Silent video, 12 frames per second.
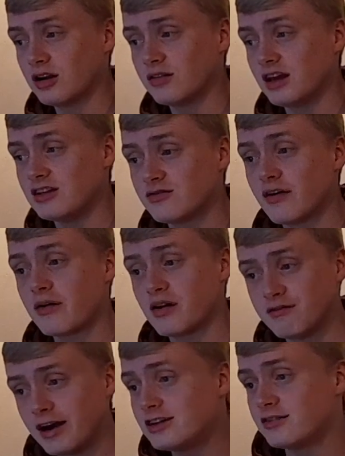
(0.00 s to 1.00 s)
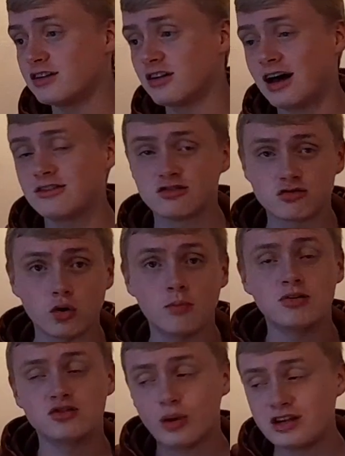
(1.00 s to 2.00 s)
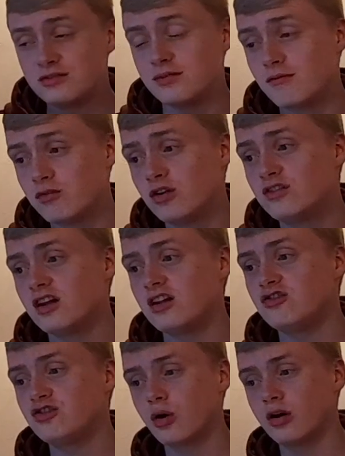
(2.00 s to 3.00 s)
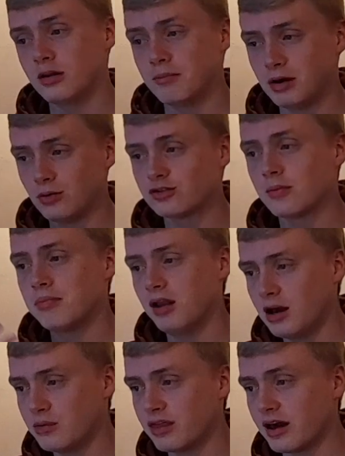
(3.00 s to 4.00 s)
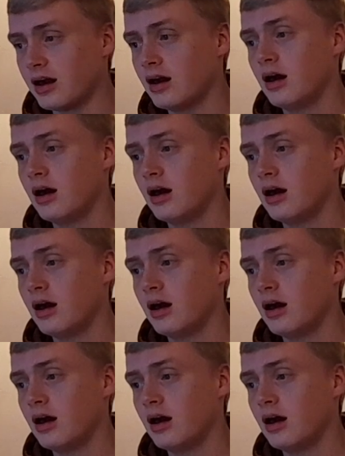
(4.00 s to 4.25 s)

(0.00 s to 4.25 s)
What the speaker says: is very effective. It has strong persuasive influence in ensuring that bills comply with it,